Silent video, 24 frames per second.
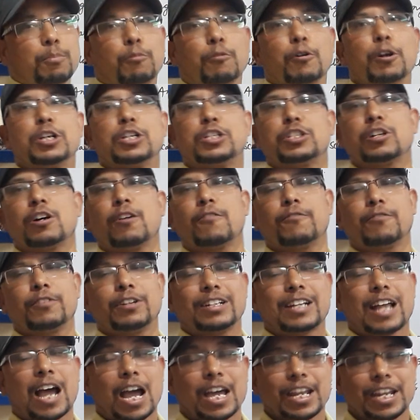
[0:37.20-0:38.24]
points of
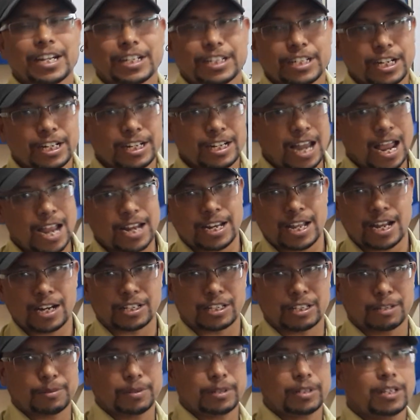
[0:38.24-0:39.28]
directed line are
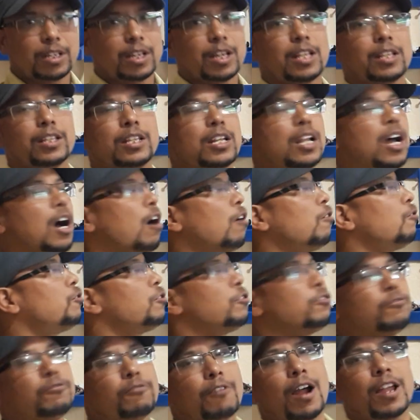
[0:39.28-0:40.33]
given, then how do
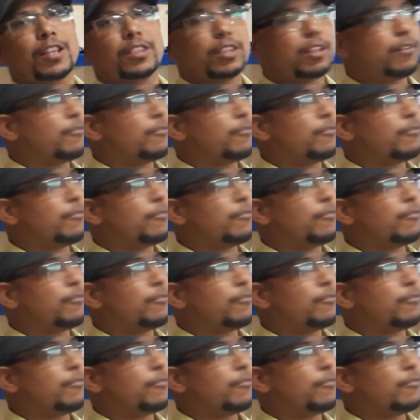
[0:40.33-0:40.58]
you find